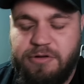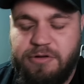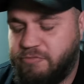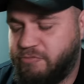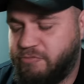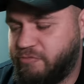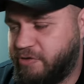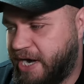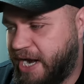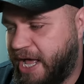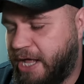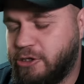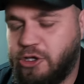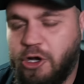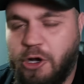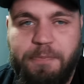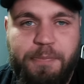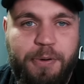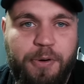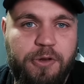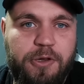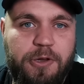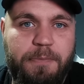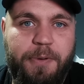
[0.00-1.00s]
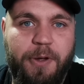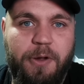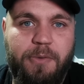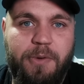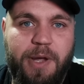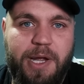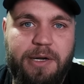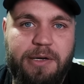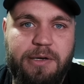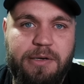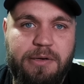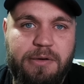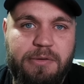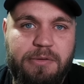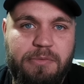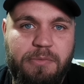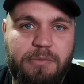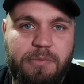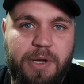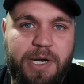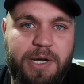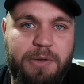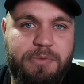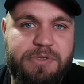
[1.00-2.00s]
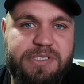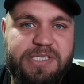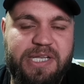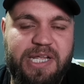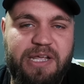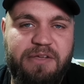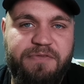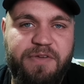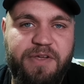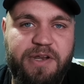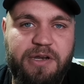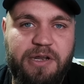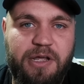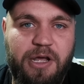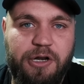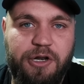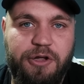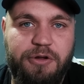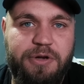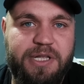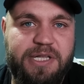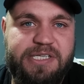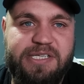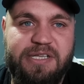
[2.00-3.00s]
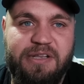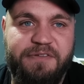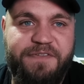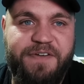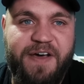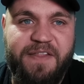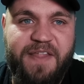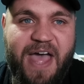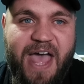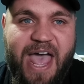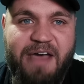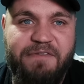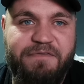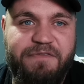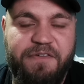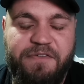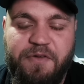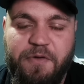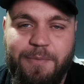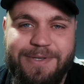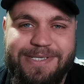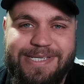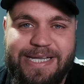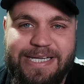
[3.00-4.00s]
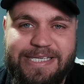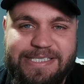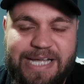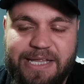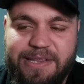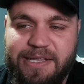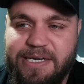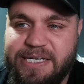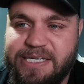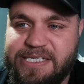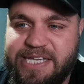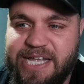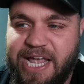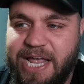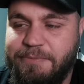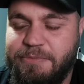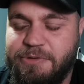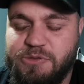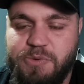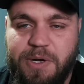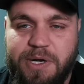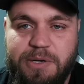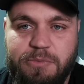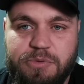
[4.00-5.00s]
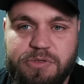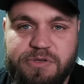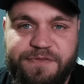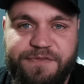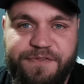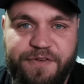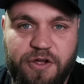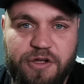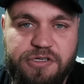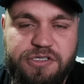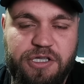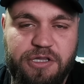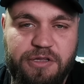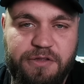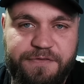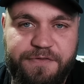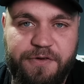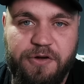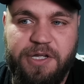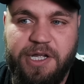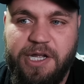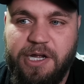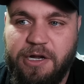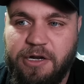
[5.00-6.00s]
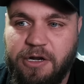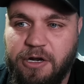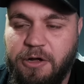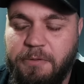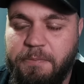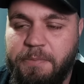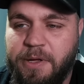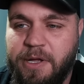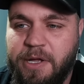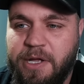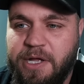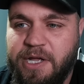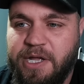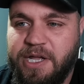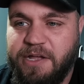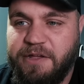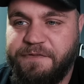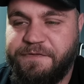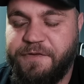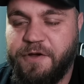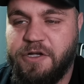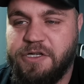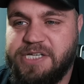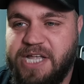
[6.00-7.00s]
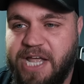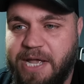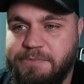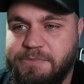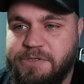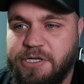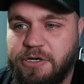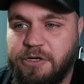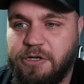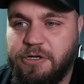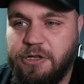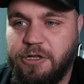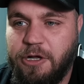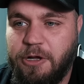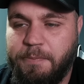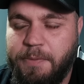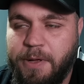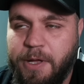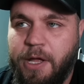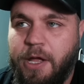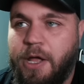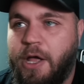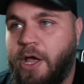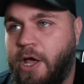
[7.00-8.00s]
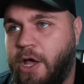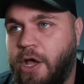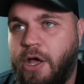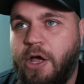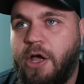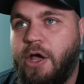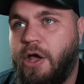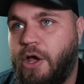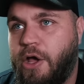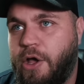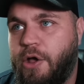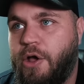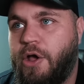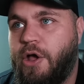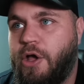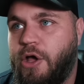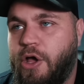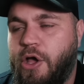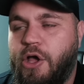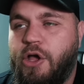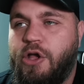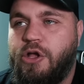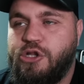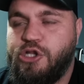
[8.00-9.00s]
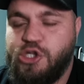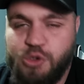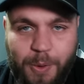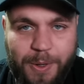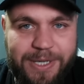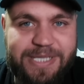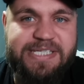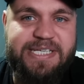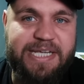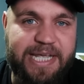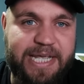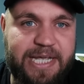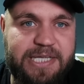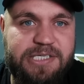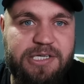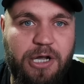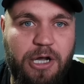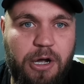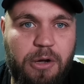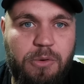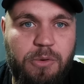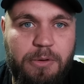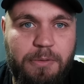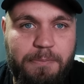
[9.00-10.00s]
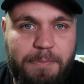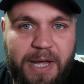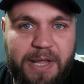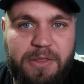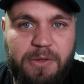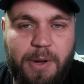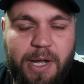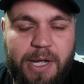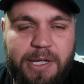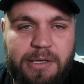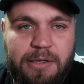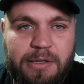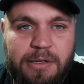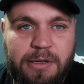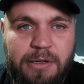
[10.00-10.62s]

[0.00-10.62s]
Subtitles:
Ronaldo put the boot in when he was leaving, alluded to the fact that everything was exactly the same as when he was first at the fucking club. He first came to the club 20 years ago, by the way.